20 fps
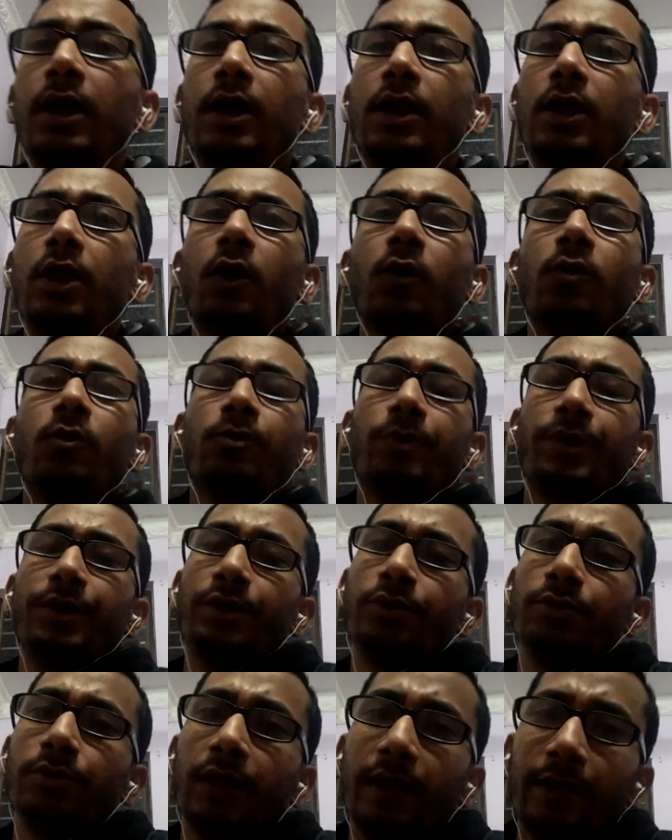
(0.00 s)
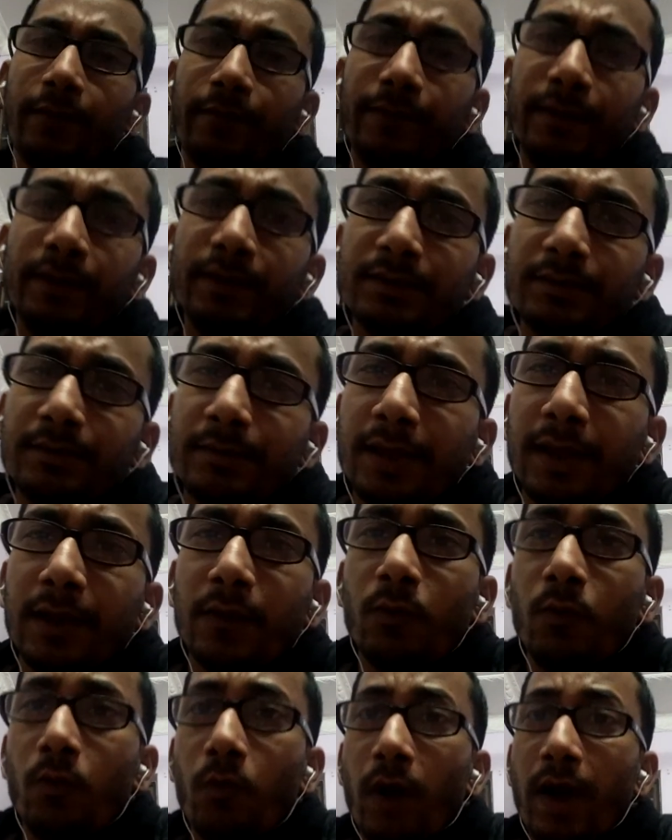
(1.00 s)
Now going to that phase, that
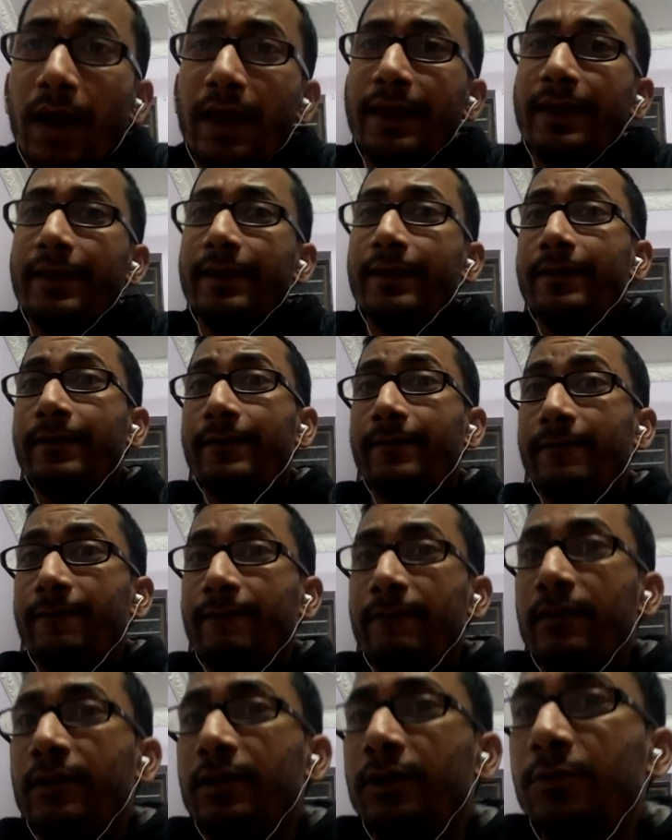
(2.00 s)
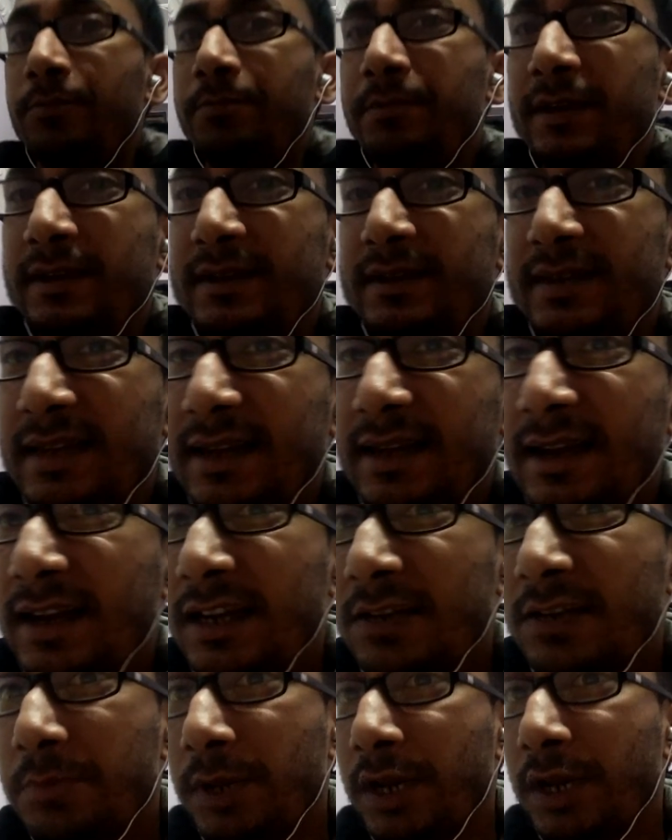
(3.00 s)
why UPSC
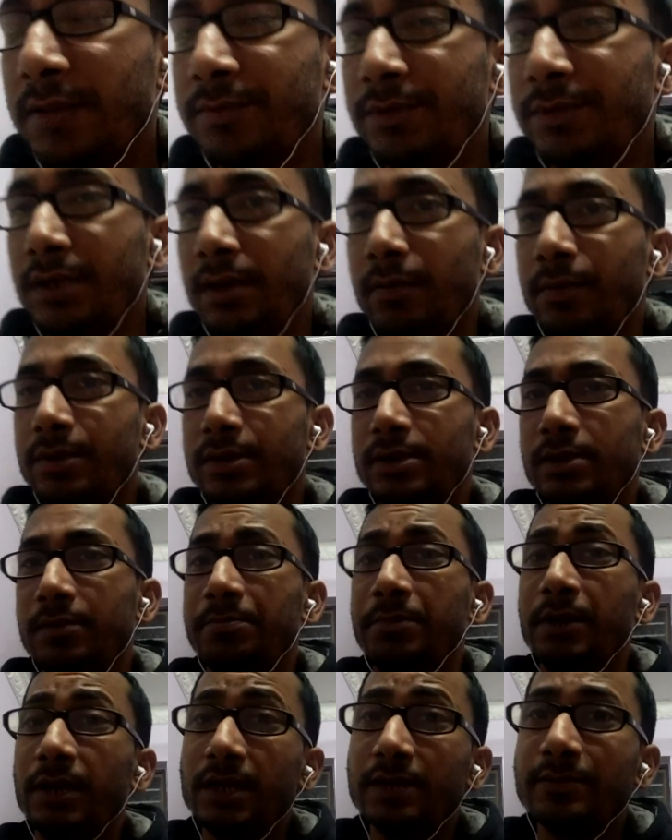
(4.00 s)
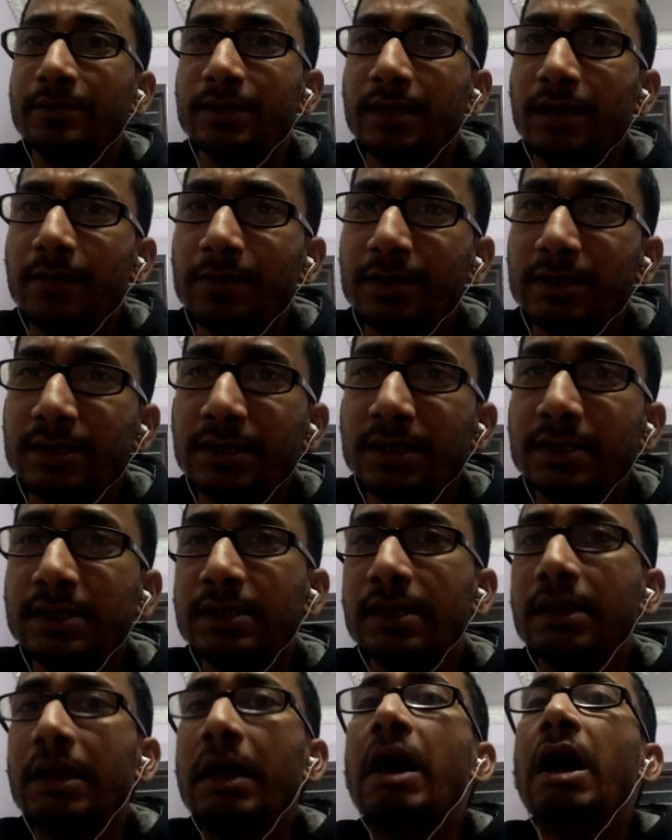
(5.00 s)
conducts prelims examination. Prelims
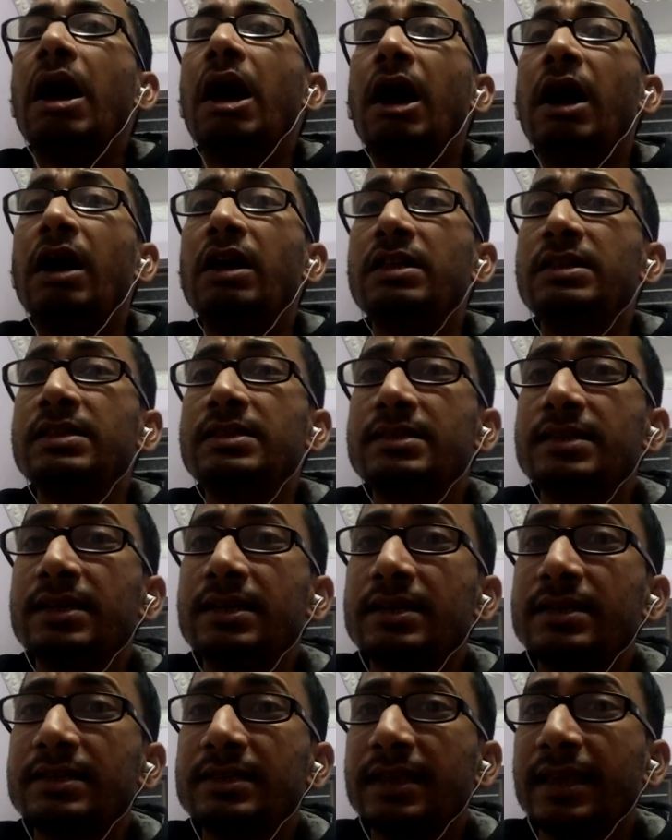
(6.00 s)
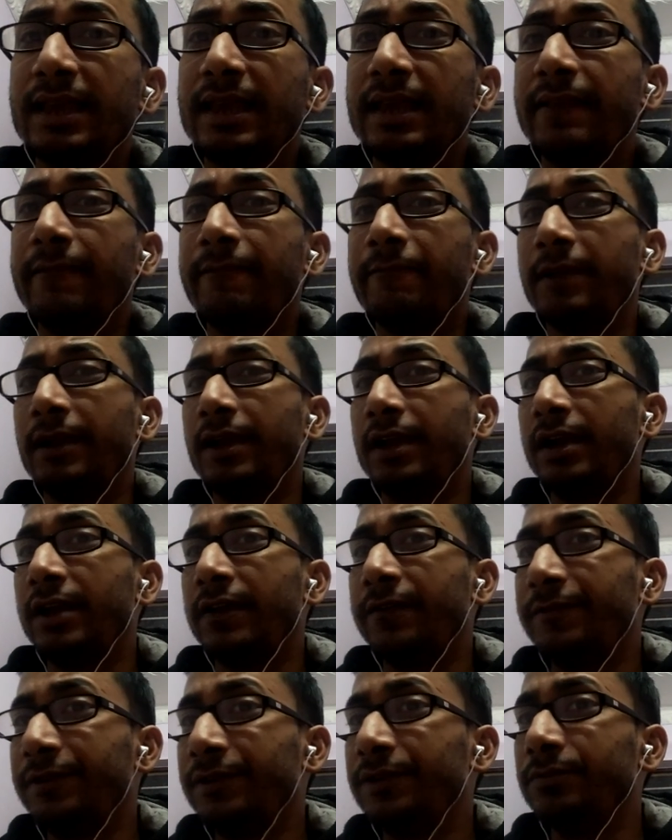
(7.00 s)
examinations, answers in front
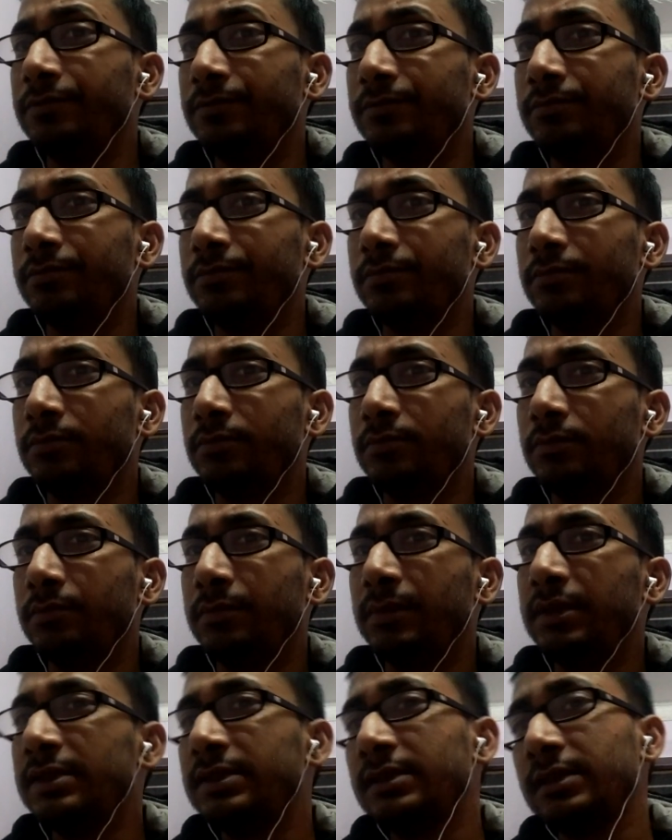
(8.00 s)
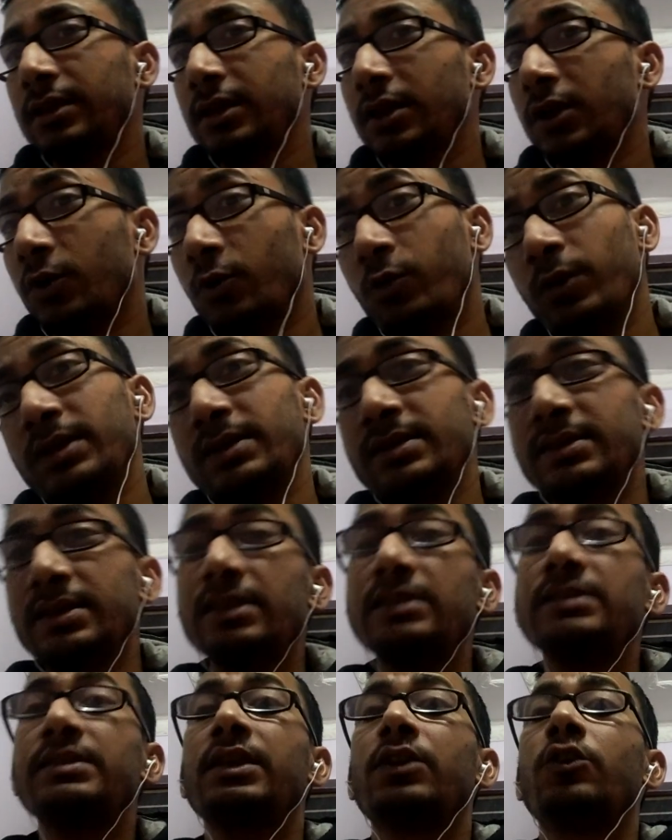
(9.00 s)
of you, means
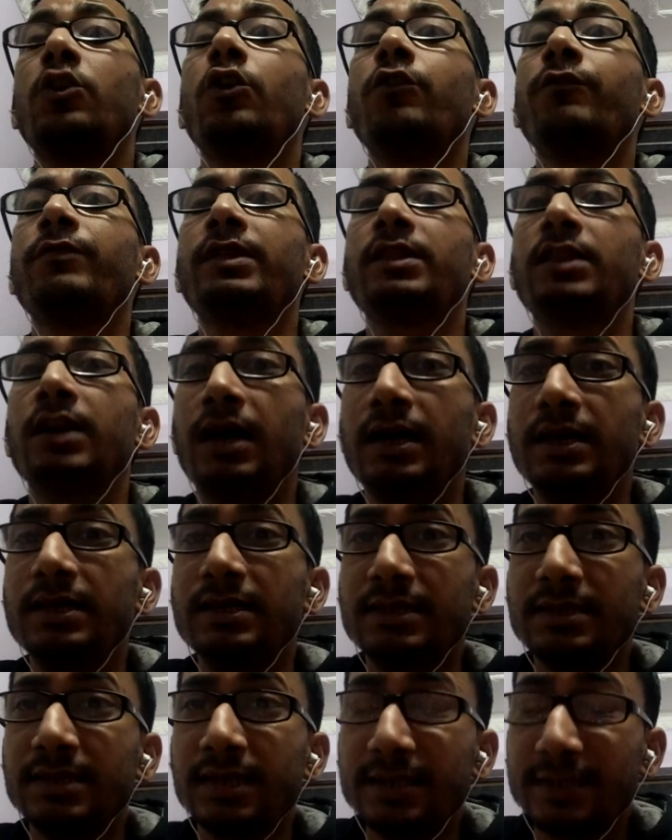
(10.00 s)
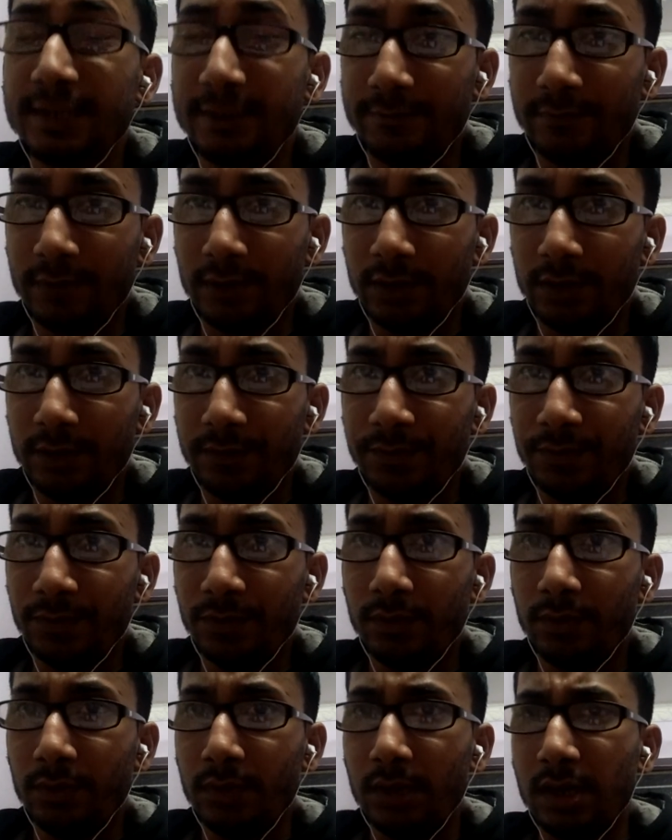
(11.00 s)
questions along with answers in front of
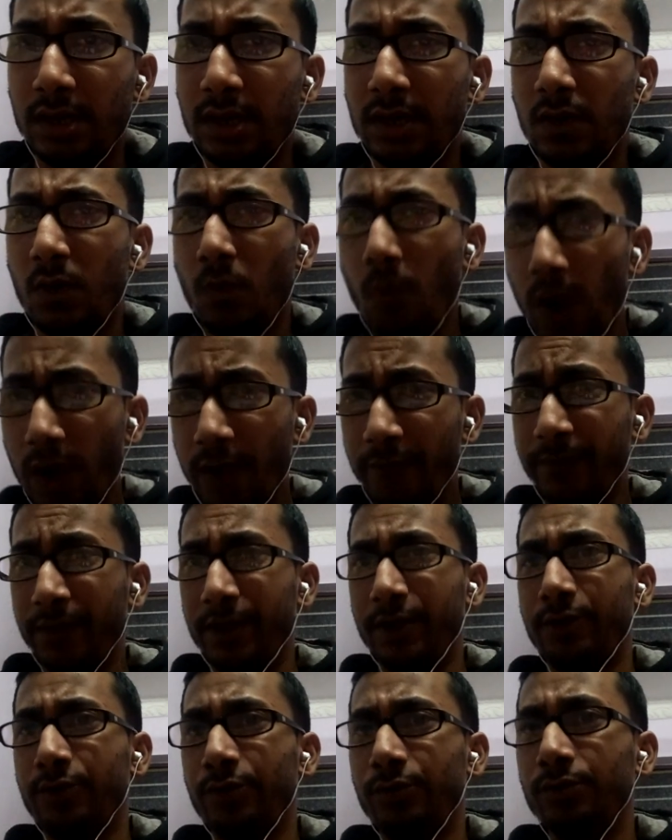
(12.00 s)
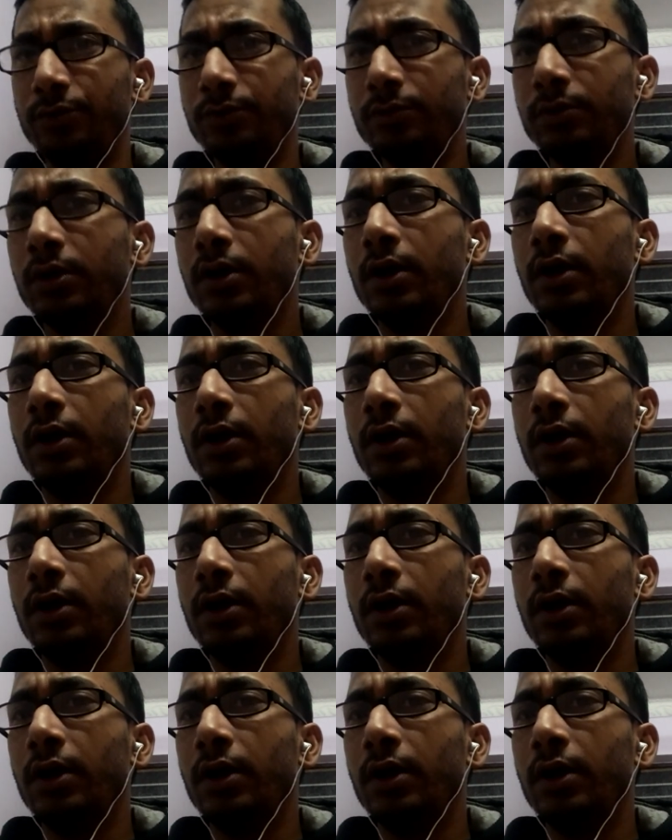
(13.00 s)
you. What we need to do?